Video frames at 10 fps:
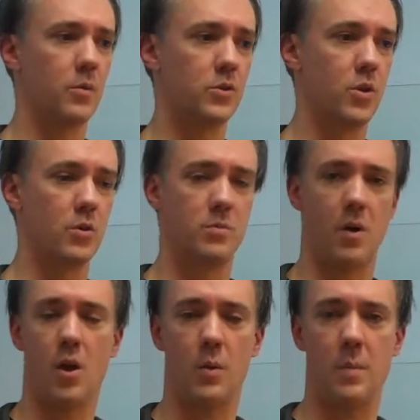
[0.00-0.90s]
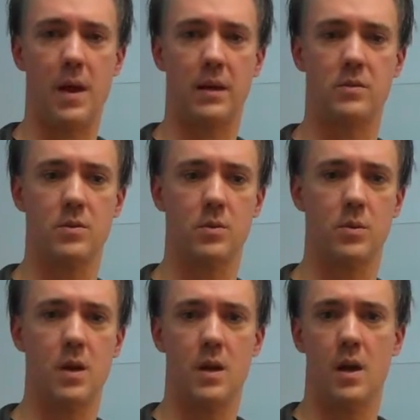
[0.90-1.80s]
which goes all the way back
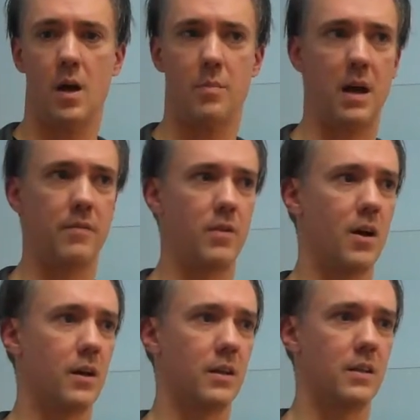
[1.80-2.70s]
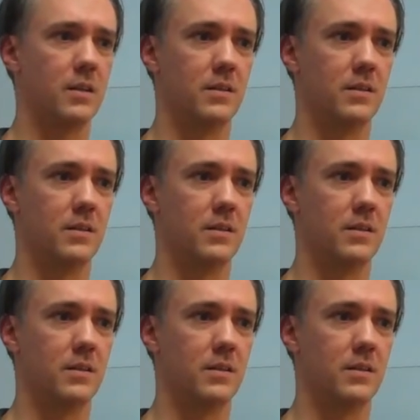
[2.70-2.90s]
to Pavlov